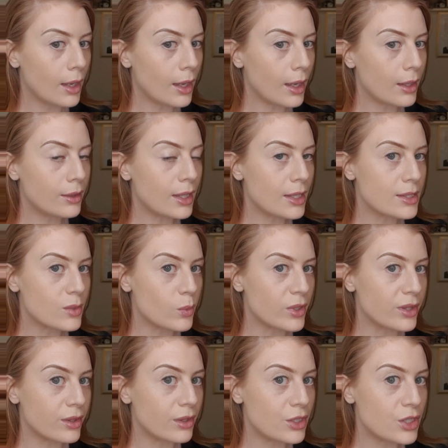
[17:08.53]
And that's with
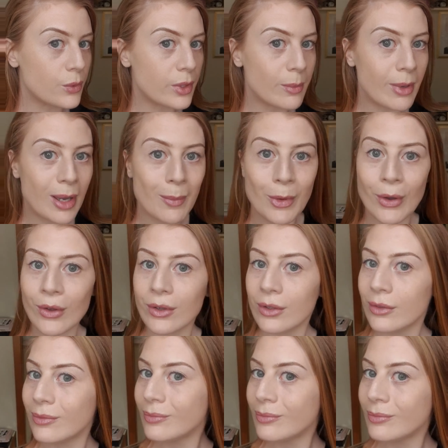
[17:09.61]
the Tui Balm on.